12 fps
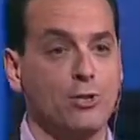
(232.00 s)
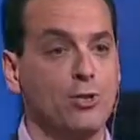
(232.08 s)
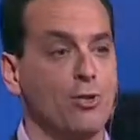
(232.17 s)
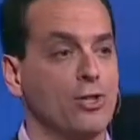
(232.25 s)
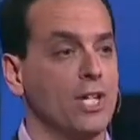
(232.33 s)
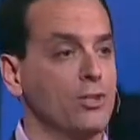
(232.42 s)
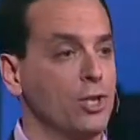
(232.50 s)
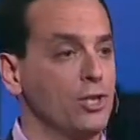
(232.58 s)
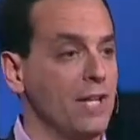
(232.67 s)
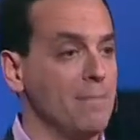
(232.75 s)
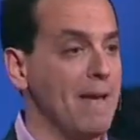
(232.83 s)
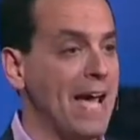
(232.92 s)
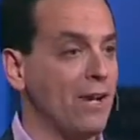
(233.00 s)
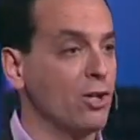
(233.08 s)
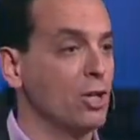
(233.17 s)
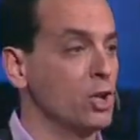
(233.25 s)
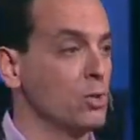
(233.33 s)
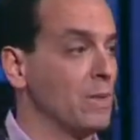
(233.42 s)
to do things because they matter,
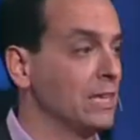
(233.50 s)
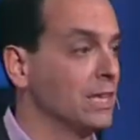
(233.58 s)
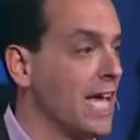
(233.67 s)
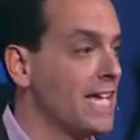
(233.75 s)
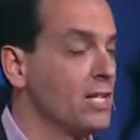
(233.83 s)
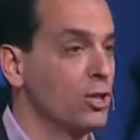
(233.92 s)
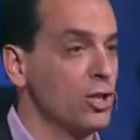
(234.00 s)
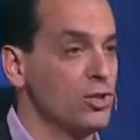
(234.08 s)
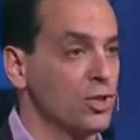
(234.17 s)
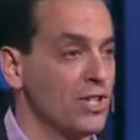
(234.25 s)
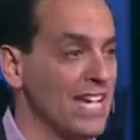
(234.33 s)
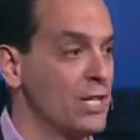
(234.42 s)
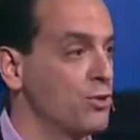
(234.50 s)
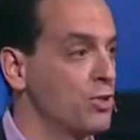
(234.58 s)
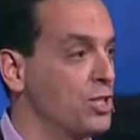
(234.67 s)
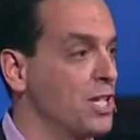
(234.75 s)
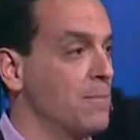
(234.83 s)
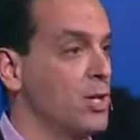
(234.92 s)
because we like it, because they're
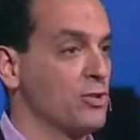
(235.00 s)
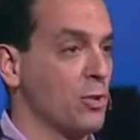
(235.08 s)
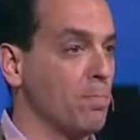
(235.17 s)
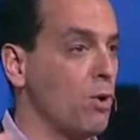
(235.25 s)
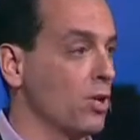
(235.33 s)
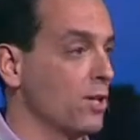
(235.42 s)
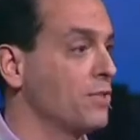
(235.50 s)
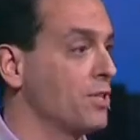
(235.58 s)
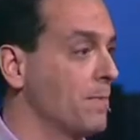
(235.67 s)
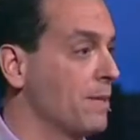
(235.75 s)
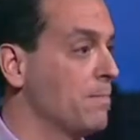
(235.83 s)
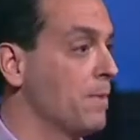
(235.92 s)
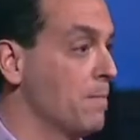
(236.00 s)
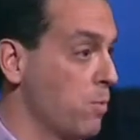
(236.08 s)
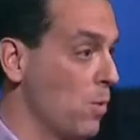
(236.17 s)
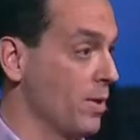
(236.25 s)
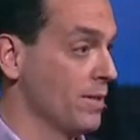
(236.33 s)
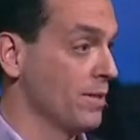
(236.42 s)
interesting, because they're part of something
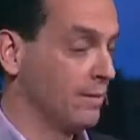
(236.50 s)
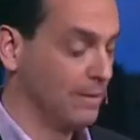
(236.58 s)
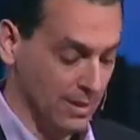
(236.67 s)
important.